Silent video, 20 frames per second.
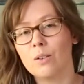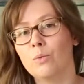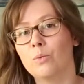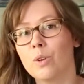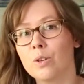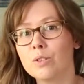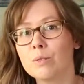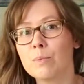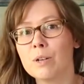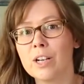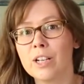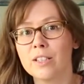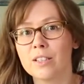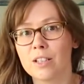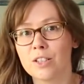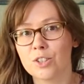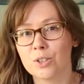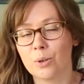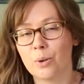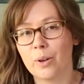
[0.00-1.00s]
Rosemary
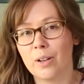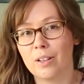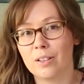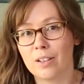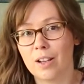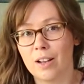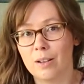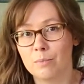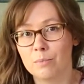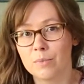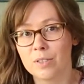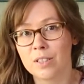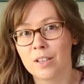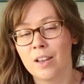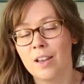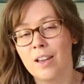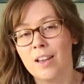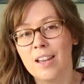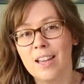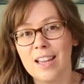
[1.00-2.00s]
essential oil comes
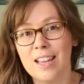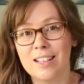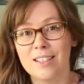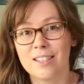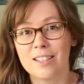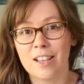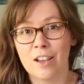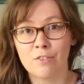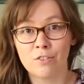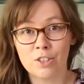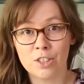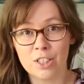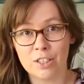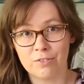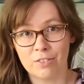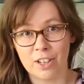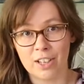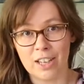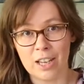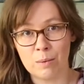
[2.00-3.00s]
in several
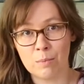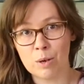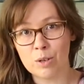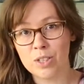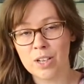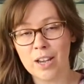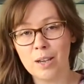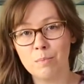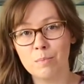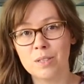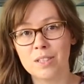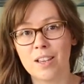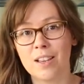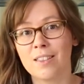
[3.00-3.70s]
different chemotypes,